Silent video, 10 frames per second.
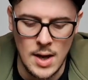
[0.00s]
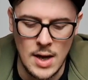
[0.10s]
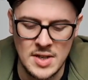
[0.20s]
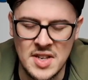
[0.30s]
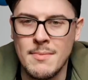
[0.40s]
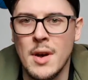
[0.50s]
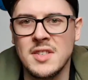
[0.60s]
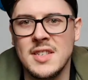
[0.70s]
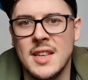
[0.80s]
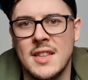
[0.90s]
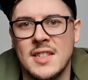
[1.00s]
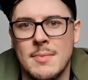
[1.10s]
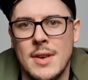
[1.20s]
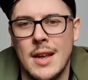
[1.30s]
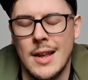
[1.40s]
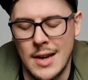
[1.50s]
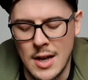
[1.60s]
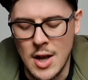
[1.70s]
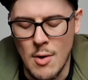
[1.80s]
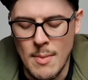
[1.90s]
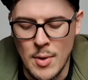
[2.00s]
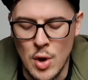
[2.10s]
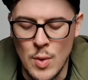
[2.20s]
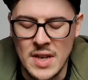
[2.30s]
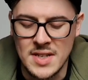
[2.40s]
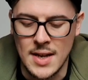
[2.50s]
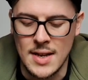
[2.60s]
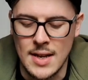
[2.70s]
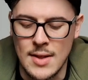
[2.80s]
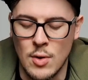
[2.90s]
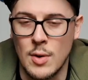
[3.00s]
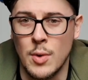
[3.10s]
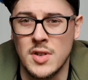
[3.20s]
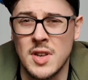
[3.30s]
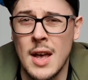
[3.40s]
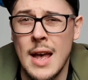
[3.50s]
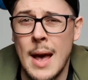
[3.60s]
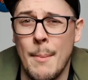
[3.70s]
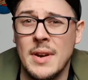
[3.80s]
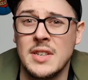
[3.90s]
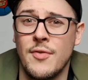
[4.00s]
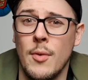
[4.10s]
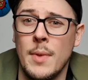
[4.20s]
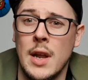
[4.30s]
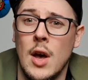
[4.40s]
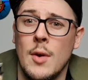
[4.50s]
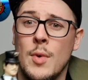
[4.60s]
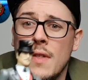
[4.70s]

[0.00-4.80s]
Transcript: See, Muggsy said this to me earlier, and I can't remember who he said he thought it was, but it's from the line with